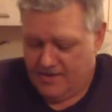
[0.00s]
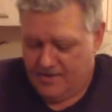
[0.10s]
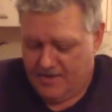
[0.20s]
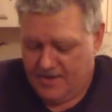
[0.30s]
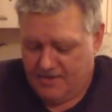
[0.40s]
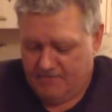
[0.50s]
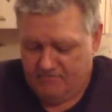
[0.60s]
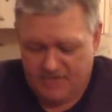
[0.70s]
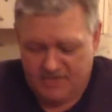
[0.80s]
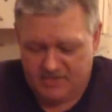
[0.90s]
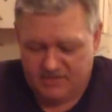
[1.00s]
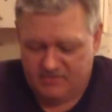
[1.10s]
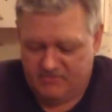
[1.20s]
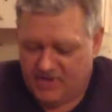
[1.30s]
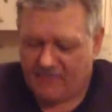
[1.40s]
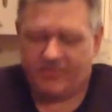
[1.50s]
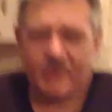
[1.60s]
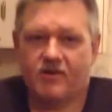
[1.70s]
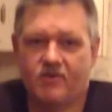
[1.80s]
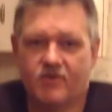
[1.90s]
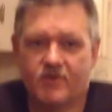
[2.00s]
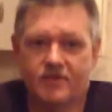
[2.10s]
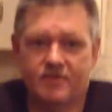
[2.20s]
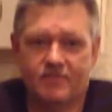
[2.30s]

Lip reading: and it's not that hard.